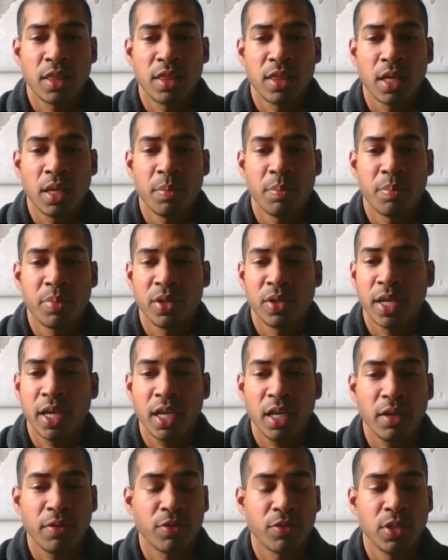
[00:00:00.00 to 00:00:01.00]
and
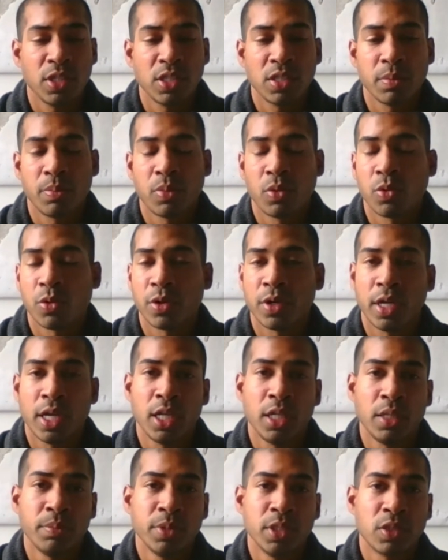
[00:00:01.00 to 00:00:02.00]
planning for these important
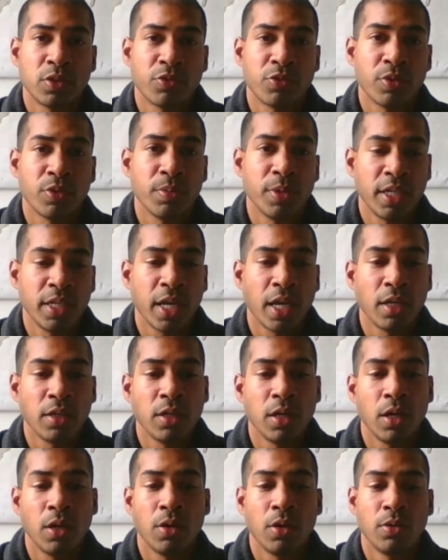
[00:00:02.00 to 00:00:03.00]
elements from the
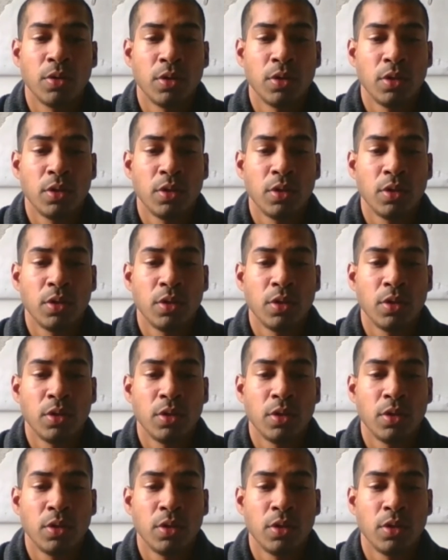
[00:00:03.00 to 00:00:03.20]
get-go.